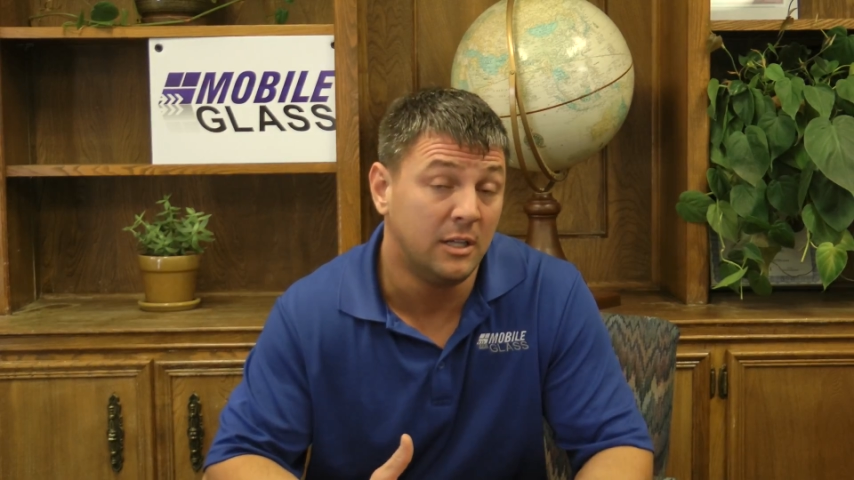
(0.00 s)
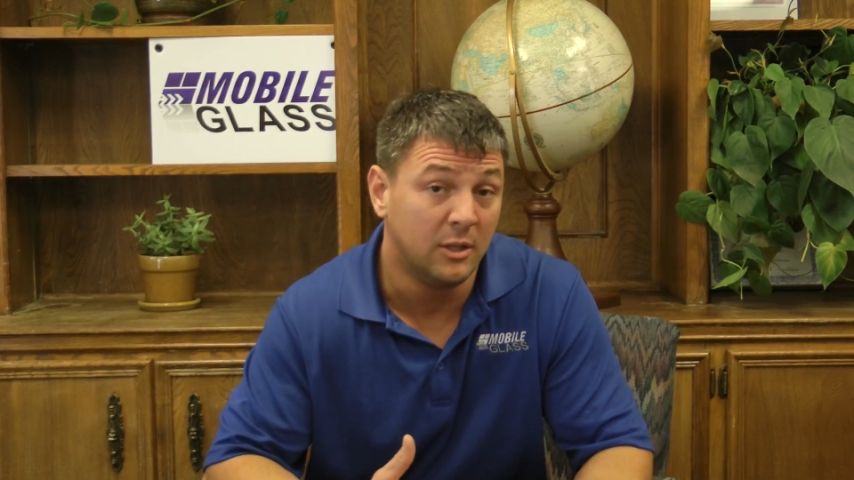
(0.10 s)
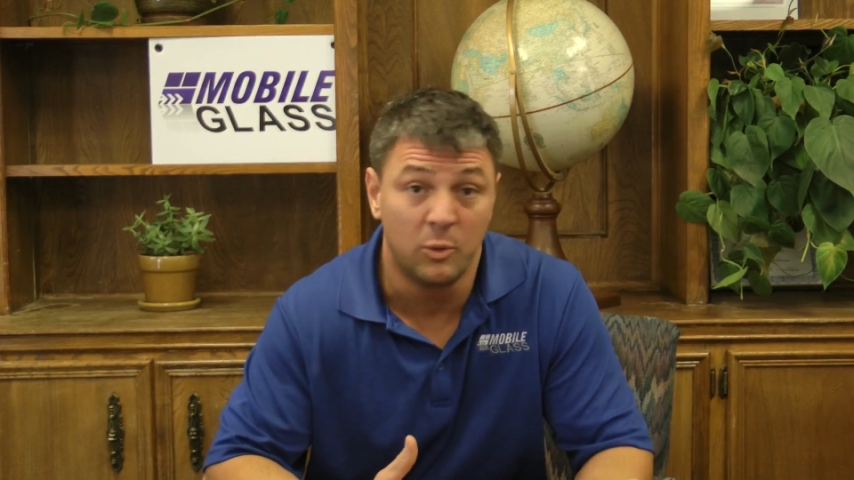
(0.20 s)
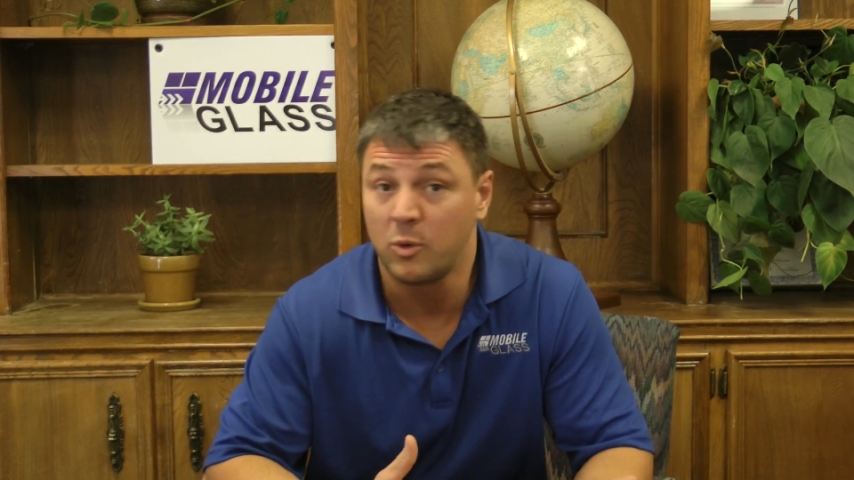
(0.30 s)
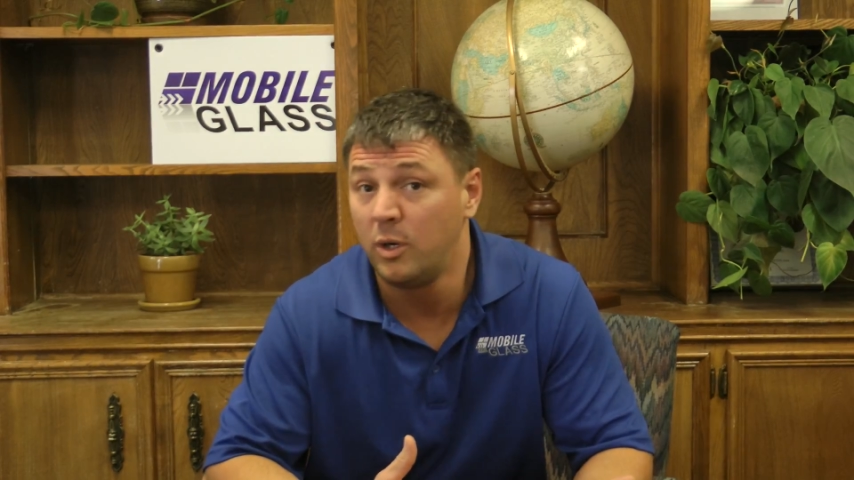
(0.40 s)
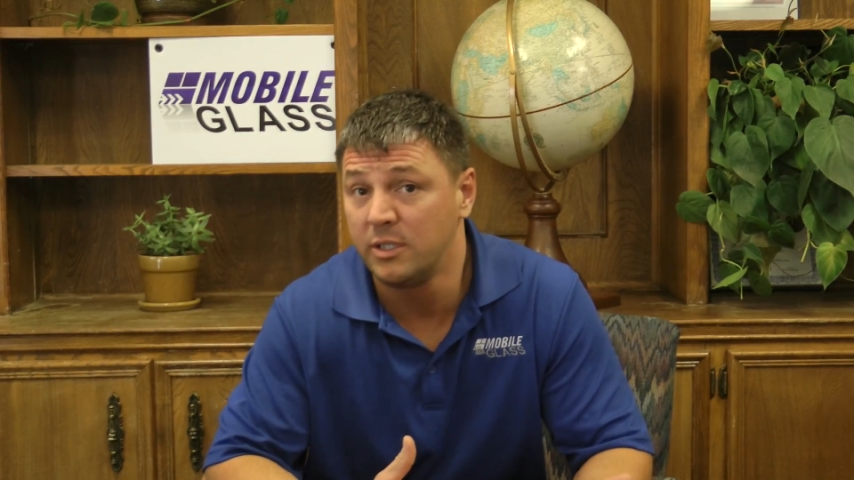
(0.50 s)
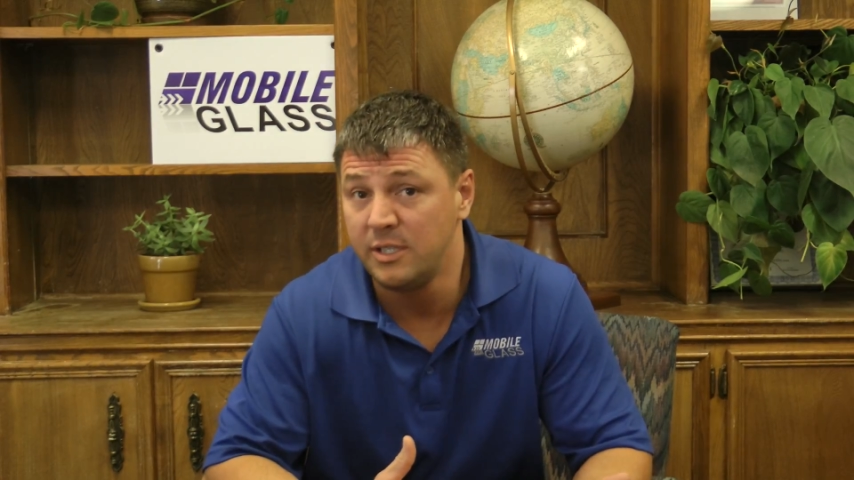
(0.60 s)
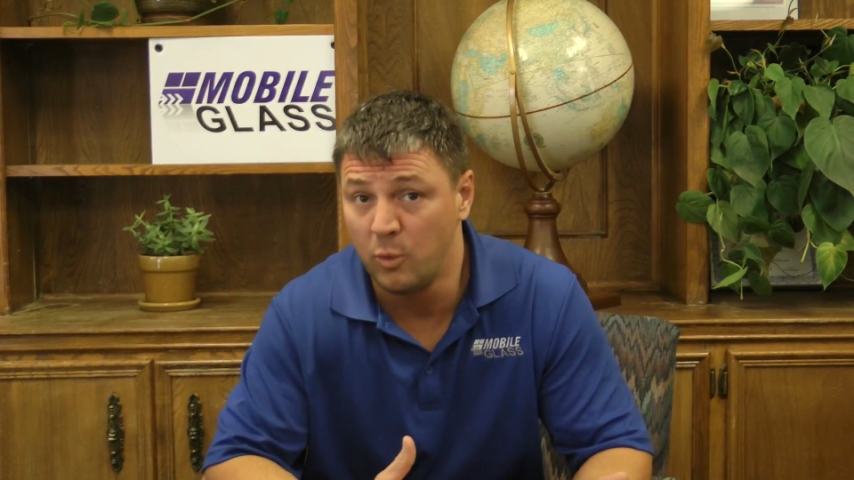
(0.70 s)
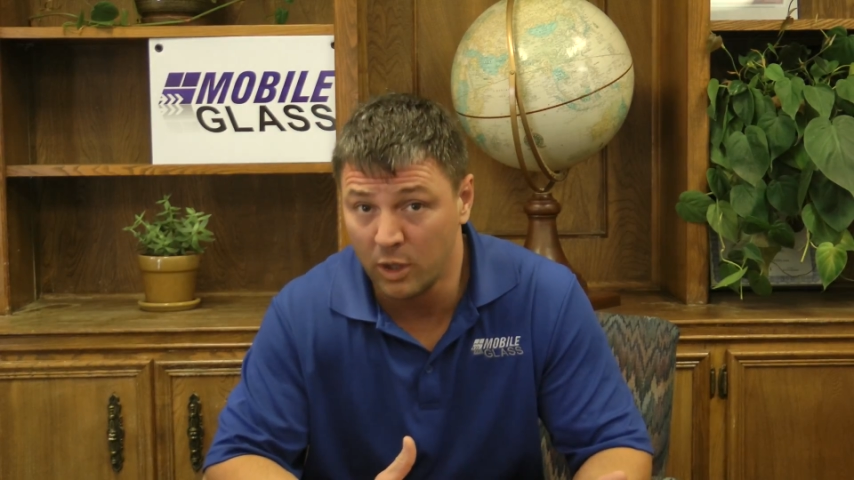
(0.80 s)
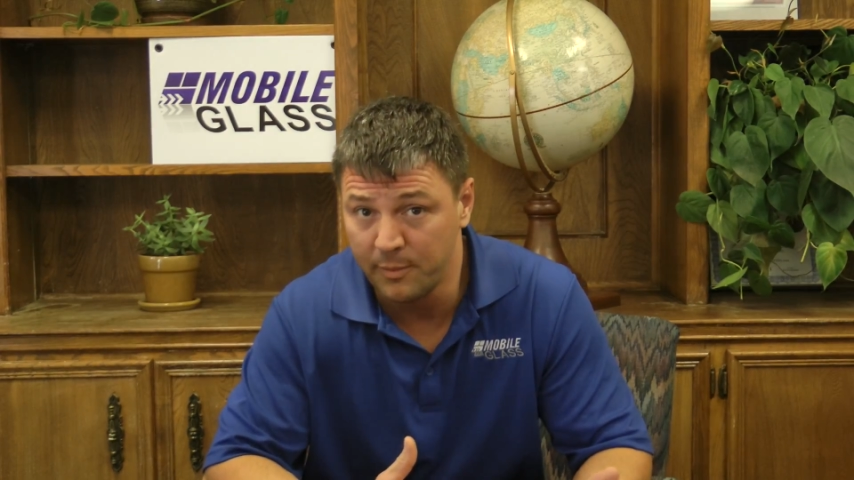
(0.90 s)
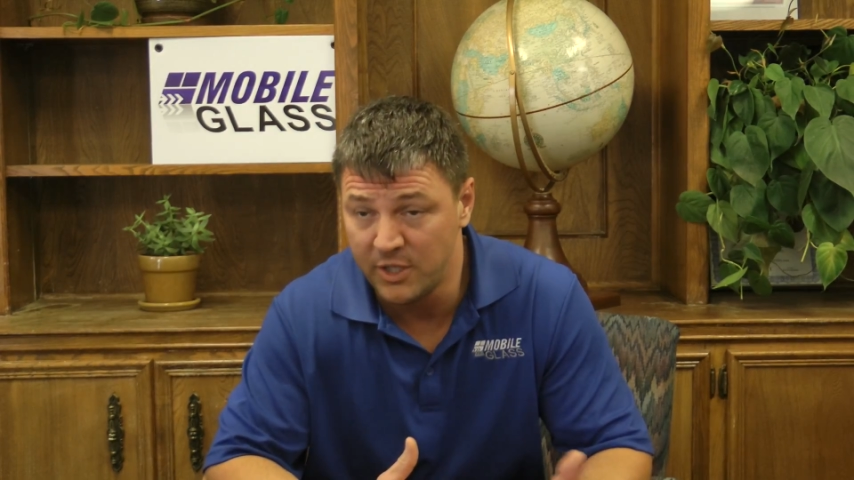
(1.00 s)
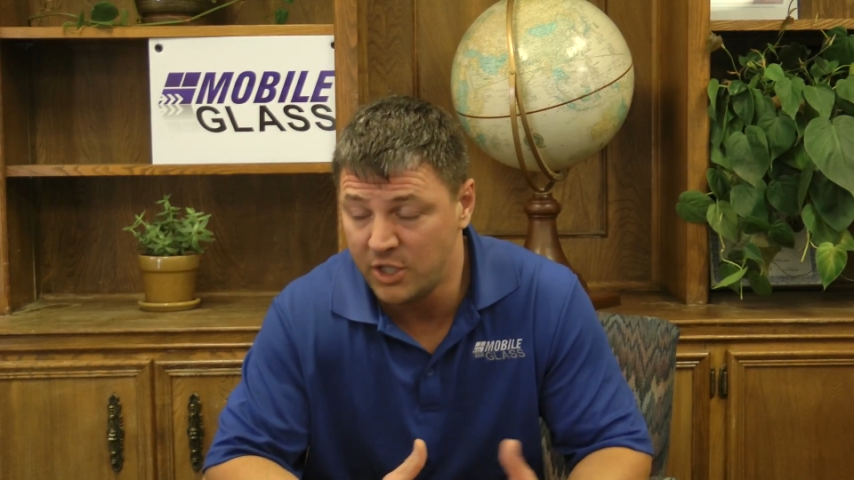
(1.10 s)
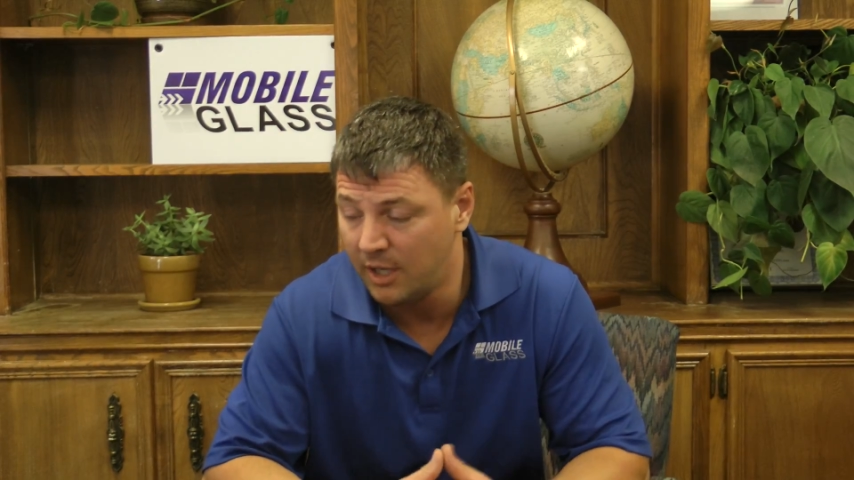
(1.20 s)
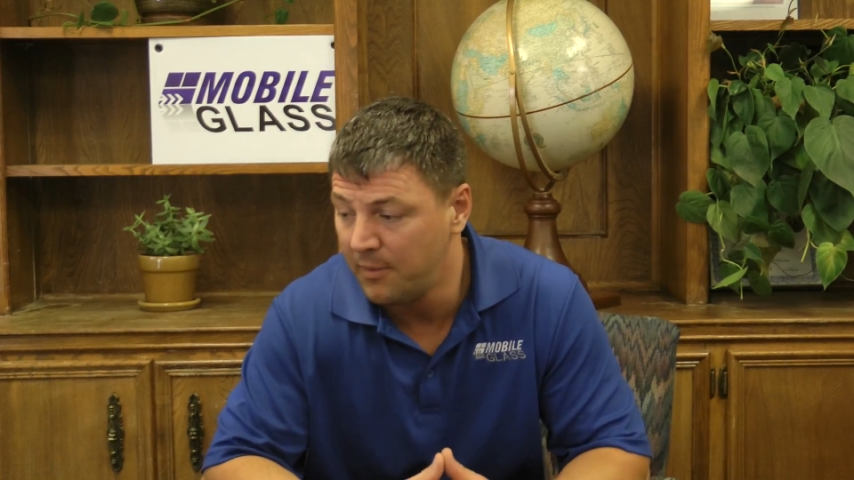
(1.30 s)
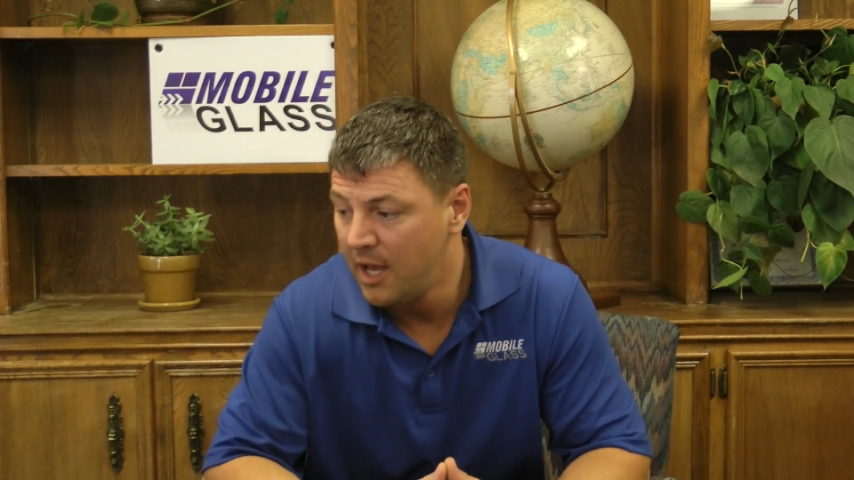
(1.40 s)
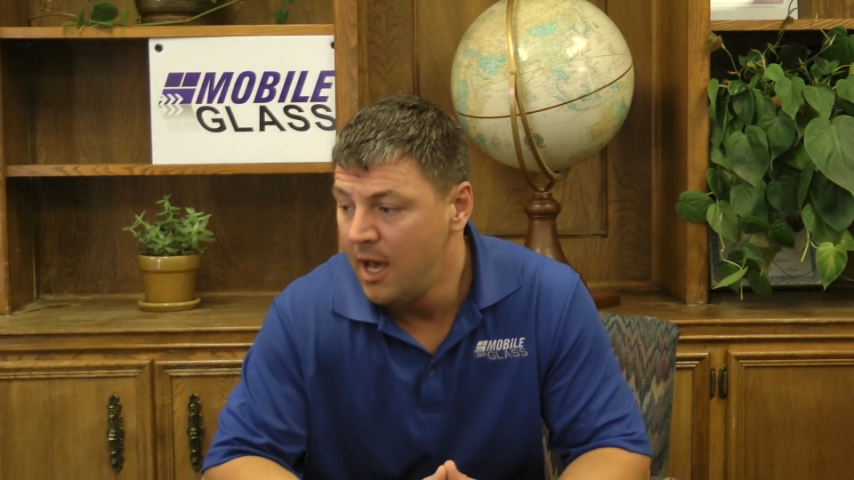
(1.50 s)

lower quality workmanship.